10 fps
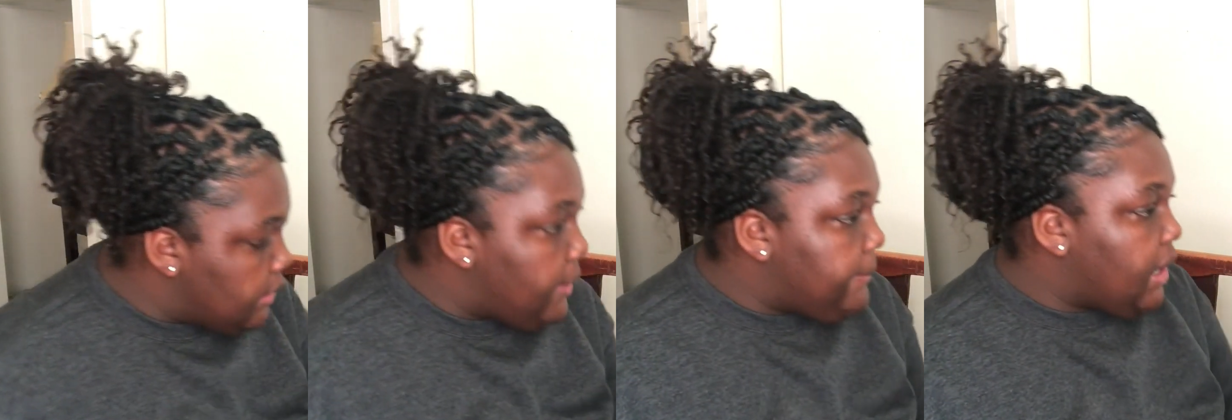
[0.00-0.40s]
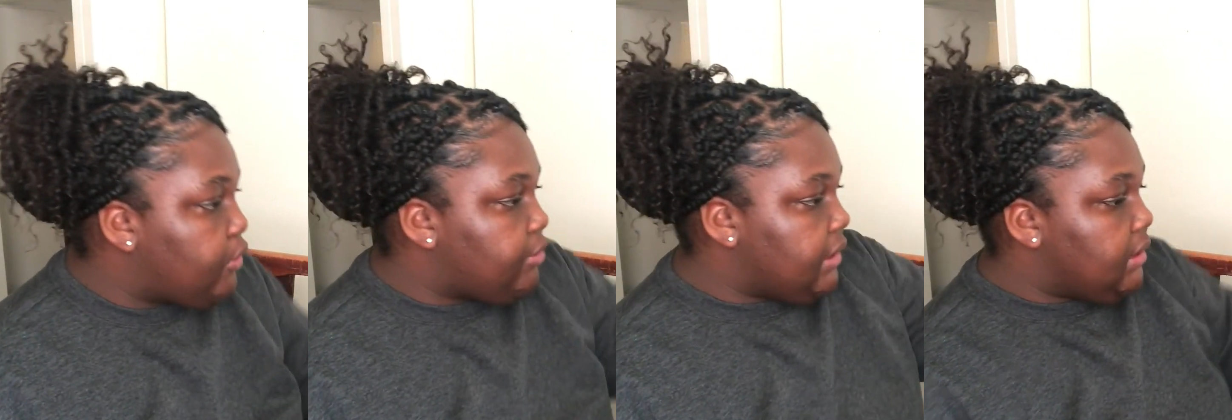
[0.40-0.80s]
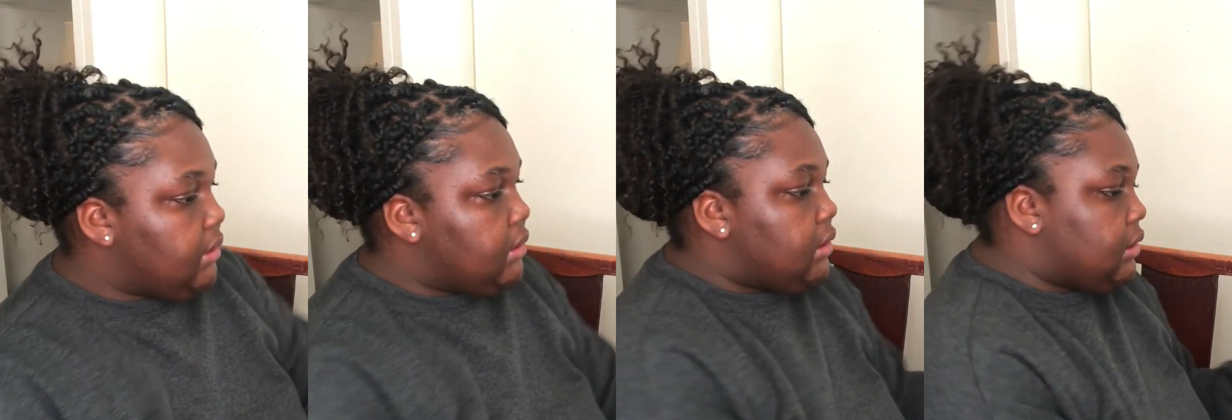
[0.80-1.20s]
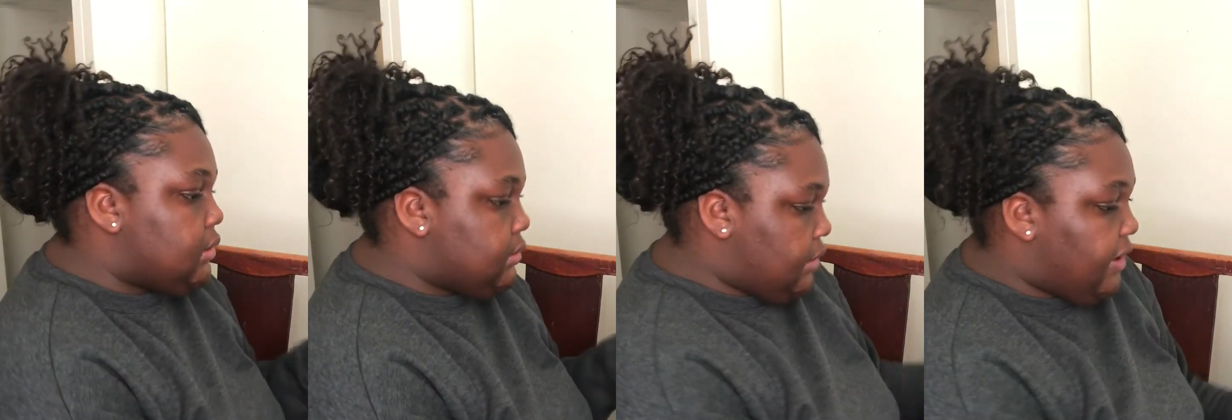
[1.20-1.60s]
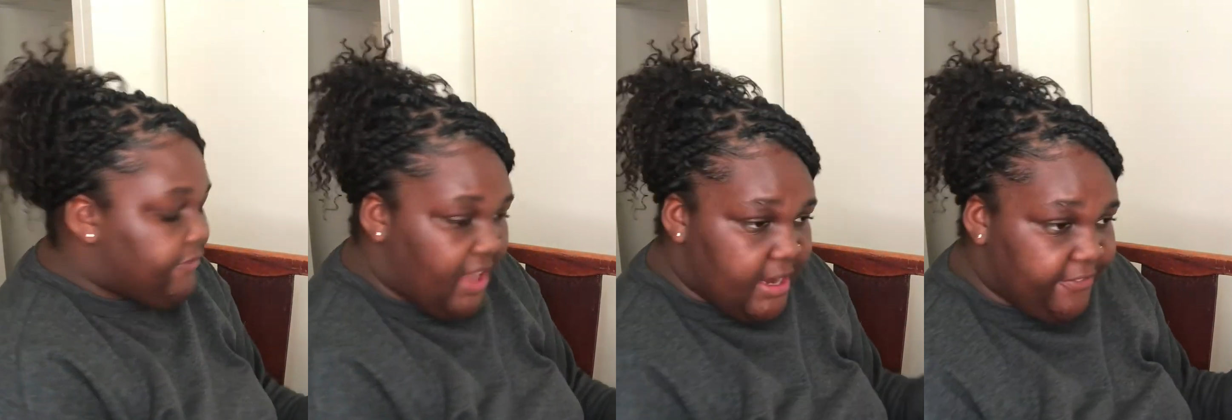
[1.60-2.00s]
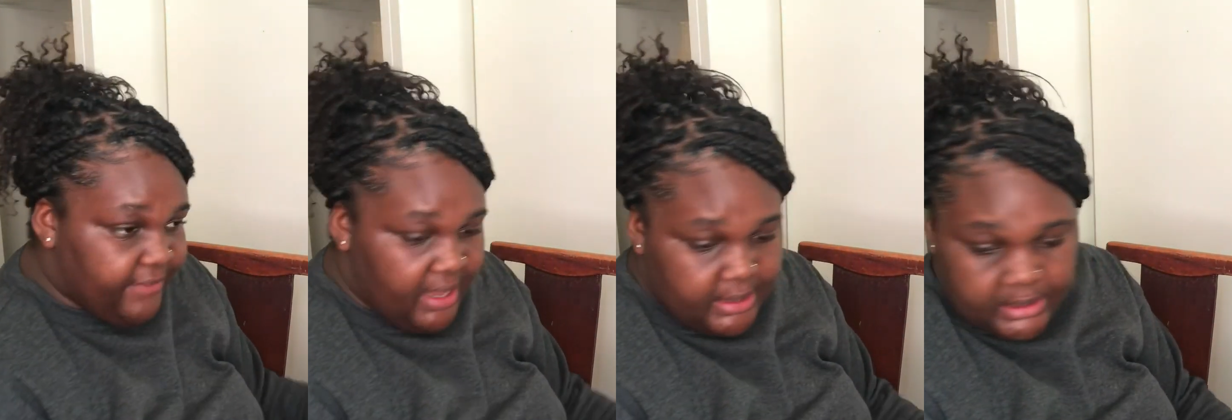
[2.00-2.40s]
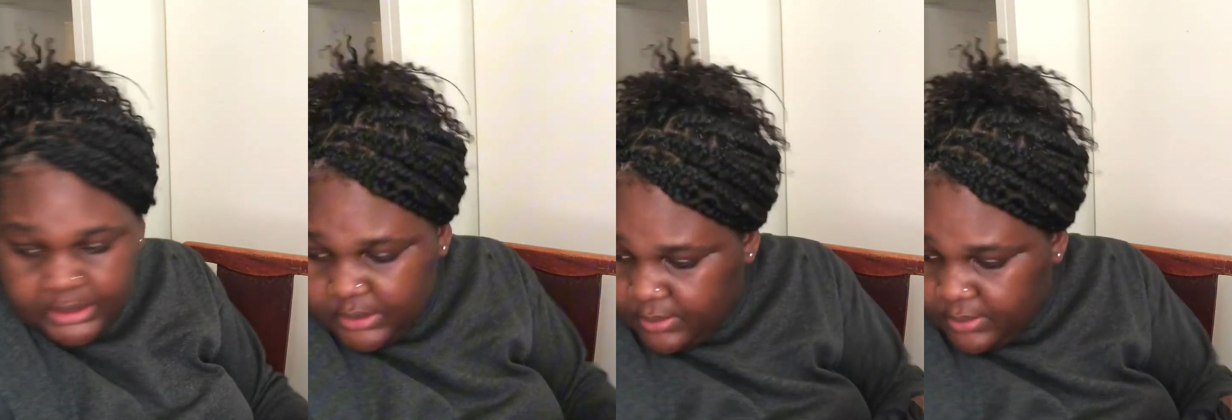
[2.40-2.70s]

my ring. If I can find it.